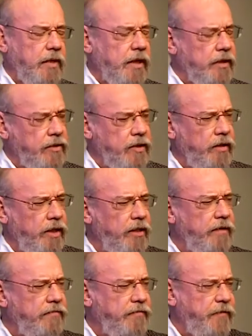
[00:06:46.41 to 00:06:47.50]
and so he
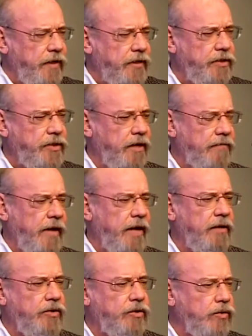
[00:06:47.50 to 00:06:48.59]
could figure stuff
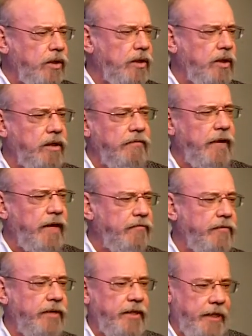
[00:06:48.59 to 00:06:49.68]
out and do a little of
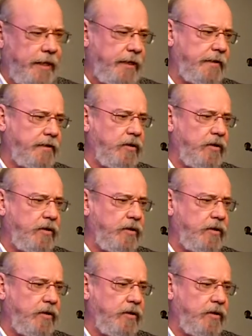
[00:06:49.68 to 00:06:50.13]
everything.